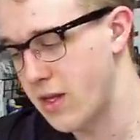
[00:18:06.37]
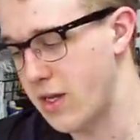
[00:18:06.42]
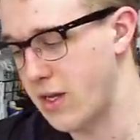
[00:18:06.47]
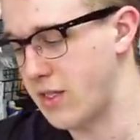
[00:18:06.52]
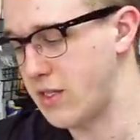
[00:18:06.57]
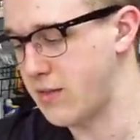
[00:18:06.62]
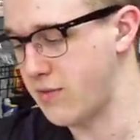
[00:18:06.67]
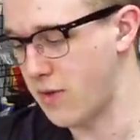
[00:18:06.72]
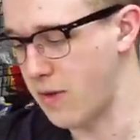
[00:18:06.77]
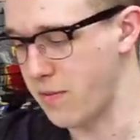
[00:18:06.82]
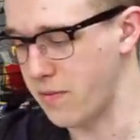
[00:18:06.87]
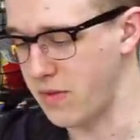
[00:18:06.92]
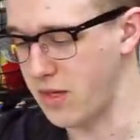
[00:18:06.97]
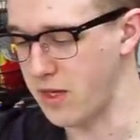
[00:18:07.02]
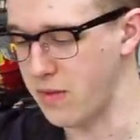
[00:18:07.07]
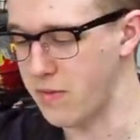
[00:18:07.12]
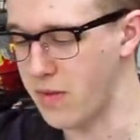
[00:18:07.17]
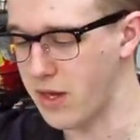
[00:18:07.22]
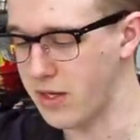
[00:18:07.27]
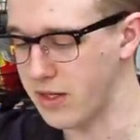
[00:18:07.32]
It's from
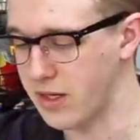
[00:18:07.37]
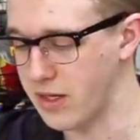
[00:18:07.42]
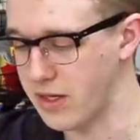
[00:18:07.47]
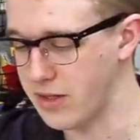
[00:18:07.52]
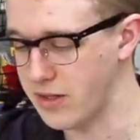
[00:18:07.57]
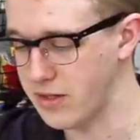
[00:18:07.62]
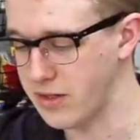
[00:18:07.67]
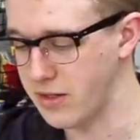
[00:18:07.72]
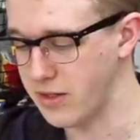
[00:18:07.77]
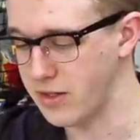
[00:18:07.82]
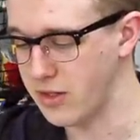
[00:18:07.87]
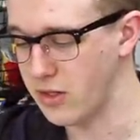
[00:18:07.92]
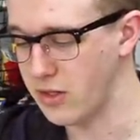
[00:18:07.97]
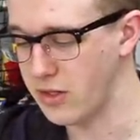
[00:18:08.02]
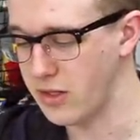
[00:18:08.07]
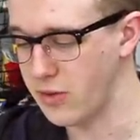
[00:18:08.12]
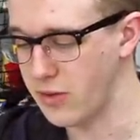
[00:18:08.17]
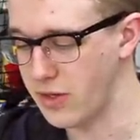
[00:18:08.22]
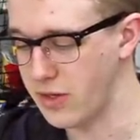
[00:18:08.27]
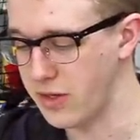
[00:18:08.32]
the manga, the
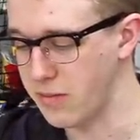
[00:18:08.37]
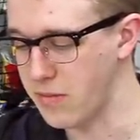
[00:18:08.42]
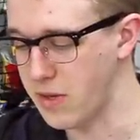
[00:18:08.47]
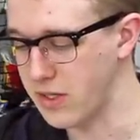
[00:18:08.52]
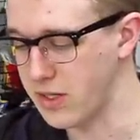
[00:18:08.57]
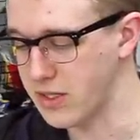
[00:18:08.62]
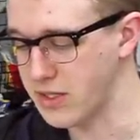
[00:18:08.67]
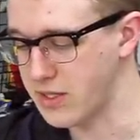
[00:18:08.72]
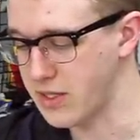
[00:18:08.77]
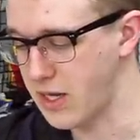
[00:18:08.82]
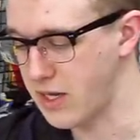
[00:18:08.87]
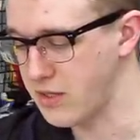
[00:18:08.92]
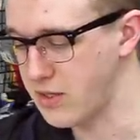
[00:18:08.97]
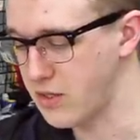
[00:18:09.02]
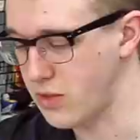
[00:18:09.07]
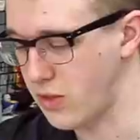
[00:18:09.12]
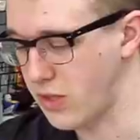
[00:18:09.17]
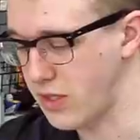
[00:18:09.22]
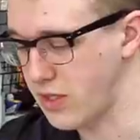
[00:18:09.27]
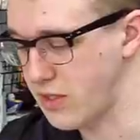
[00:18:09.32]
currently running manga side
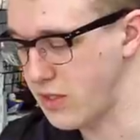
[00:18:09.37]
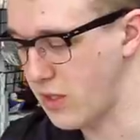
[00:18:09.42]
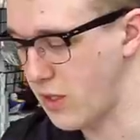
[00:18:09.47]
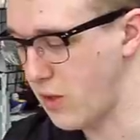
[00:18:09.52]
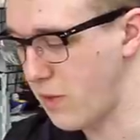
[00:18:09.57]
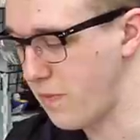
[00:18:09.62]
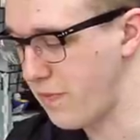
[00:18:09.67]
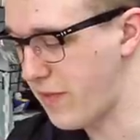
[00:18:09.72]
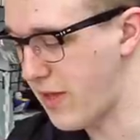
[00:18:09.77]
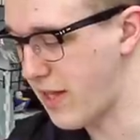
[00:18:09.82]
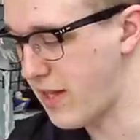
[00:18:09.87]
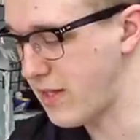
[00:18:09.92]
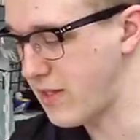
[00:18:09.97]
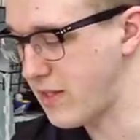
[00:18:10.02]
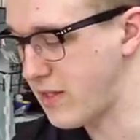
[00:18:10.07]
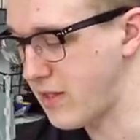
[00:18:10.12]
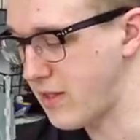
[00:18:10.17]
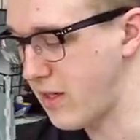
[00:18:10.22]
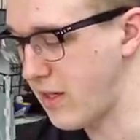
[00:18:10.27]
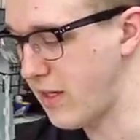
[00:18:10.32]
story. So that
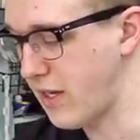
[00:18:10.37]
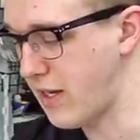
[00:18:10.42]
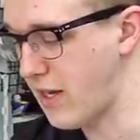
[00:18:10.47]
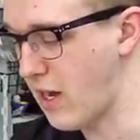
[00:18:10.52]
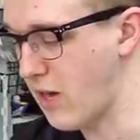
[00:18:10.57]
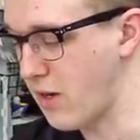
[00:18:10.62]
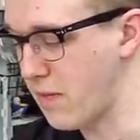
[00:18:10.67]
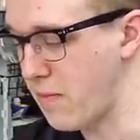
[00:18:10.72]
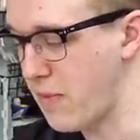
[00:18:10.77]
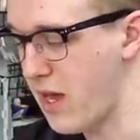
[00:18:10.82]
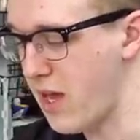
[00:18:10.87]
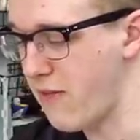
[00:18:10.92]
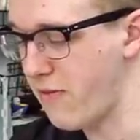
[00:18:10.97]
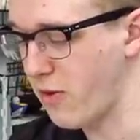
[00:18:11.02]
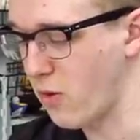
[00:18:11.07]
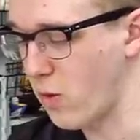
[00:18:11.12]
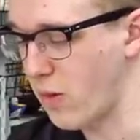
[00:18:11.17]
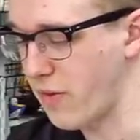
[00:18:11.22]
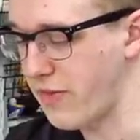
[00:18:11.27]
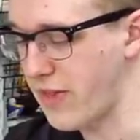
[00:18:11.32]
is, again, out in May
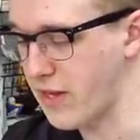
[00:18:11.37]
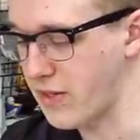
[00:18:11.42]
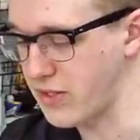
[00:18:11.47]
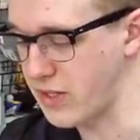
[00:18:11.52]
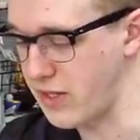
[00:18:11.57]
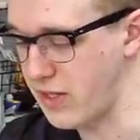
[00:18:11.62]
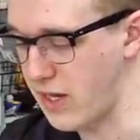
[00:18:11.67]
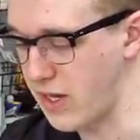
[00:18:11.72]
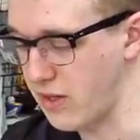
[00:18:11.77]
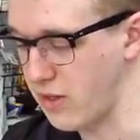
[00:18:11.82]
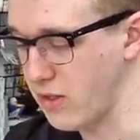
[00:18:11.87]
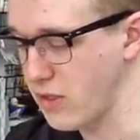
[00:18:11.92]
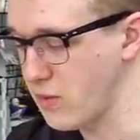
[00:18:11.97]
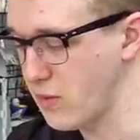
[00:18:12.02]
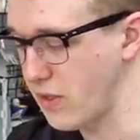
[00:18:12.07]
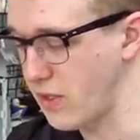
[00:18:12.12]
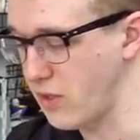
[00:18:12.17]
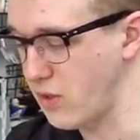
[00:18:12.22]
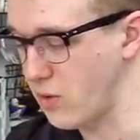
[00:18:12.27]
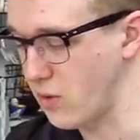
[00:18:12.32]
for one thousand yen. Looks
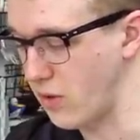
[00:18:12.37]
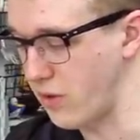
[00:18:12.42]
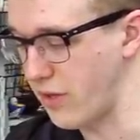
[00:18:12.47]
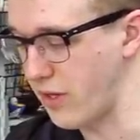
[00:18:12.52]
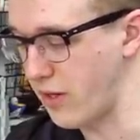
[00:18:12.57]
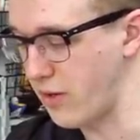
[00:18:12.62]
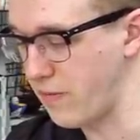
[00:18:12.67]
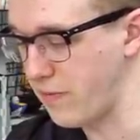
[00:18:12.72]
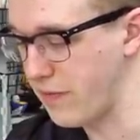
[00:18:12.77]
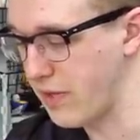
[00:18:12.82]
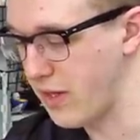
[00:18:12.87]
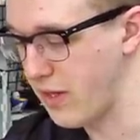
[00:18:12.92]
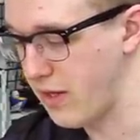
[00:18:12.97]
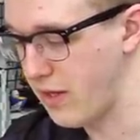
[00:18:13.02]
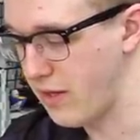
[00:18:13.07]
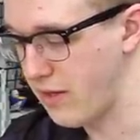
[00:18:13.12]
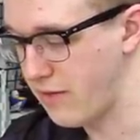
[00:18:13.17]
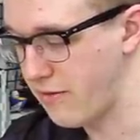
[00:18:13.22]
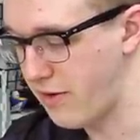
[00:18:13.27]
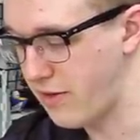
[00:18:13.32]
really cool, though.
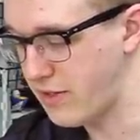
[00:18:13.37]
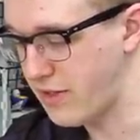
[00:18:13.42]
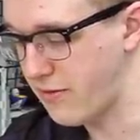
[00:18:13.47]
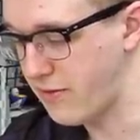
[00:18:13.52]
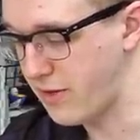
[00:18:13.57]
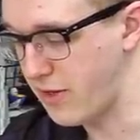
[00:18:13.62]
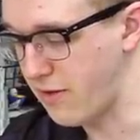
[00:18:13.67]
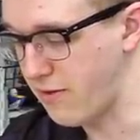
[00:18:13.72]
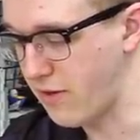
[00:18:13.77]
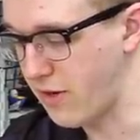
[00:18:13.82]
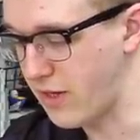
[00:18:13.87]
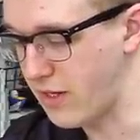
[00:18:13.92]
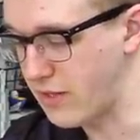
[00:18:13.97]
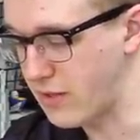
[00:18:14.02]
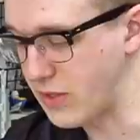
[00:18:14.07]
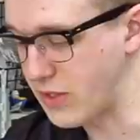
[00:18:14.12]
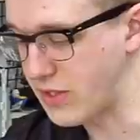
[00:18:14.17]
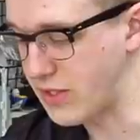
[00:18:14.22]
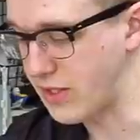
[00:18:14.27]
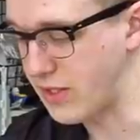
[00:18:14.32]
But definitely a very
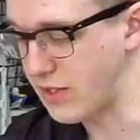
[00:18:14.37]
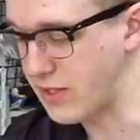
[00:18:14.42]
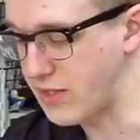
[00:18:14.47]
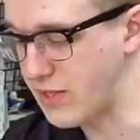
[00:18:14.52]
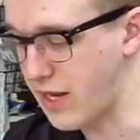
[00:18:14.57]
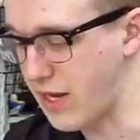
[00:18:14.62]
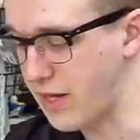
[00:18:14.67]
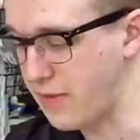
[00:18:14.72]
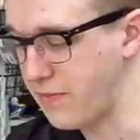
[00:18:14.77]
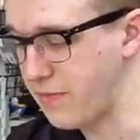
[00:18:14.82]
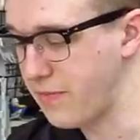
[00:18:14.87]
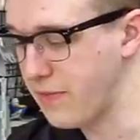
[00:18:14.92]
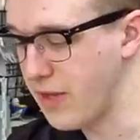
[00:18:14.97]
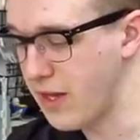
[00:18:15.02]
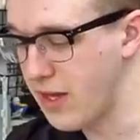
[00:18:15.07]
interesting design.